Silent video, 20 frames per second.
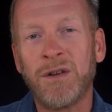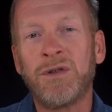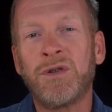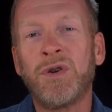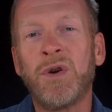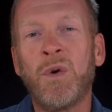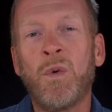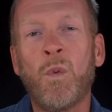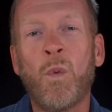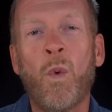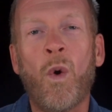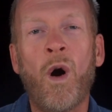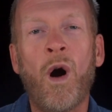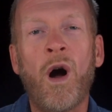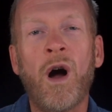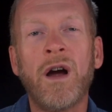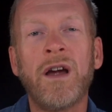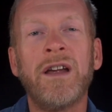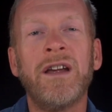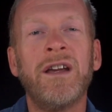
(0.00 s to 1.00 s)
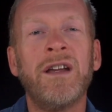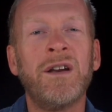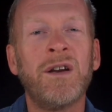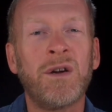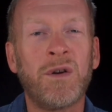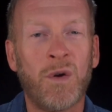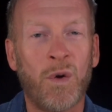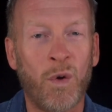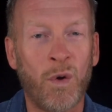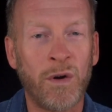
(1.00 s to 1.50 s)
to walk in
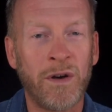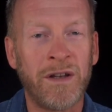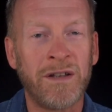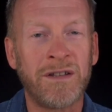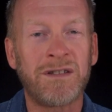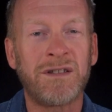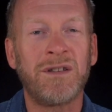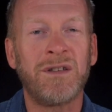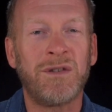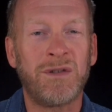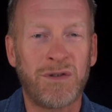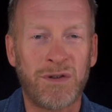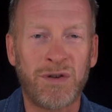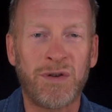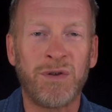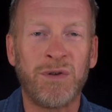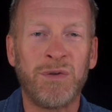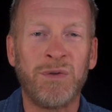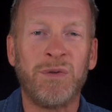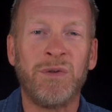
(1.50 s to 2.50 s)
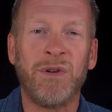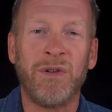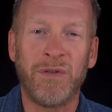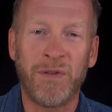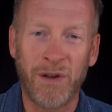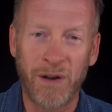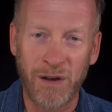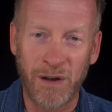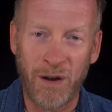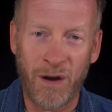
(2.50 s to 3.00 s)
accordance to
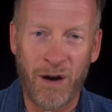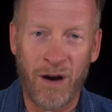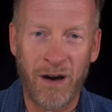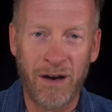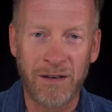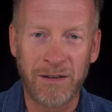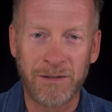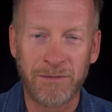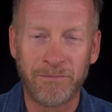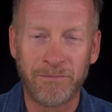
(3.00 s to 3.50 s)
the law.